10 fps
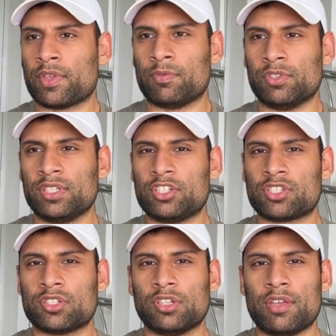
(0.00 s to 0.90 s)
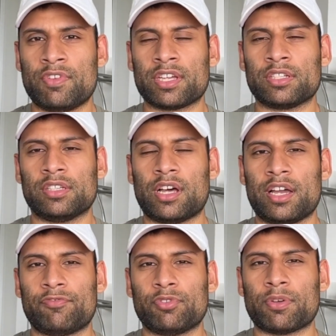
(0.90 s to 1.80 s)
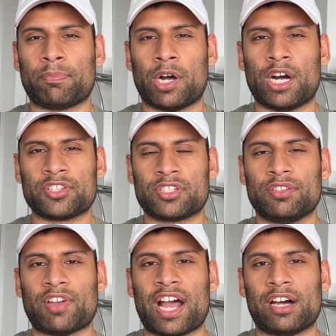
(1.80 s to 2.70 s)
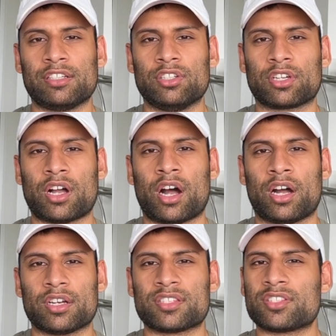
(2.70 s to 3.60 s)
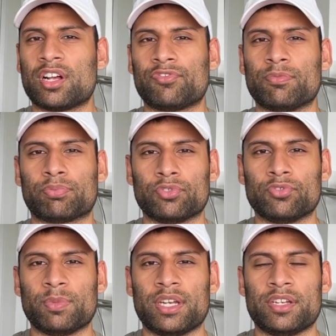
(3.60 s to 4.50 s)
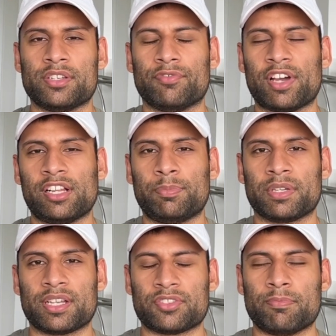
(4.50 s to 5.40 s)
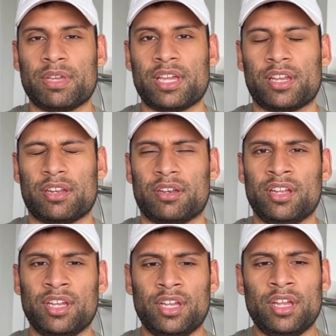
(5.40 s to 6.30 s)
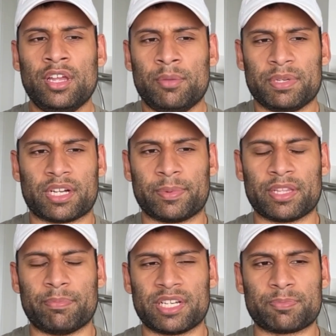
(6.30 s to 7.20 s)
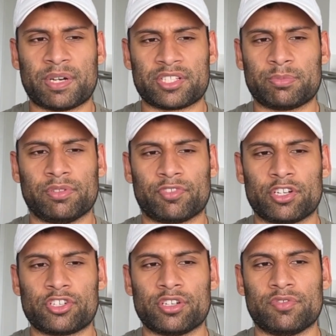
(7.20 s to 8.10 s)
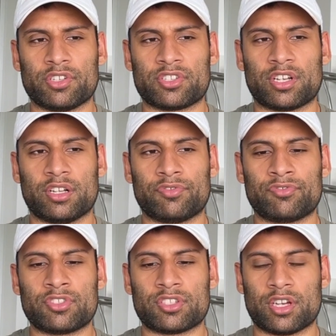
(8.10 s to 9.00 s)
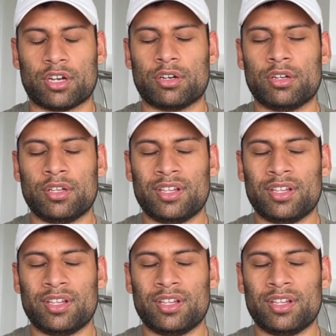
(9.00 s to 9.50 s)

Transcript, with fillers: really just living life with a positive outlook on self improvement and developing as a man and becoming the best possible version of yourself. So,